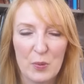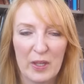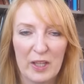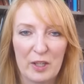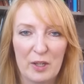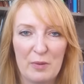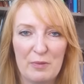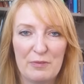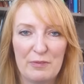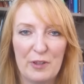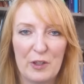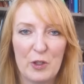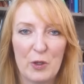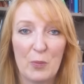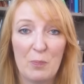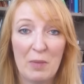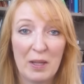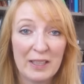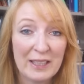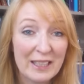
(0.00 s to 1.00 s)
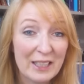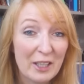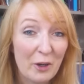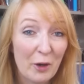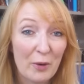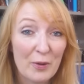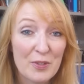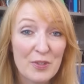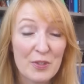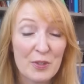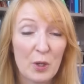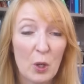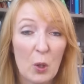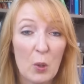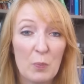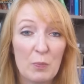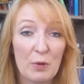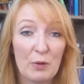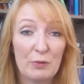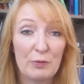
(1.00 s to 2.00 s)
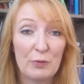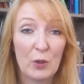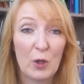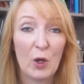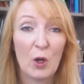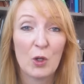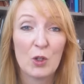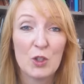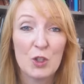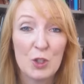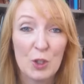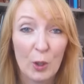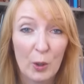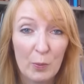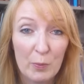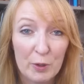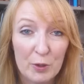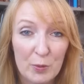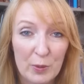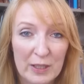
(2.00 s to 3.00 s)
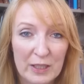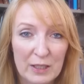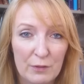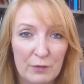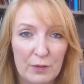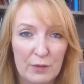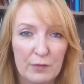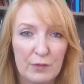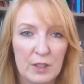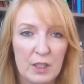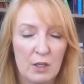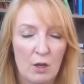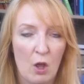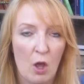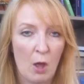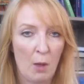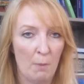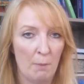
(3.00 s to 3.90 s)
Welcome for your monthly horoscope for October 2015.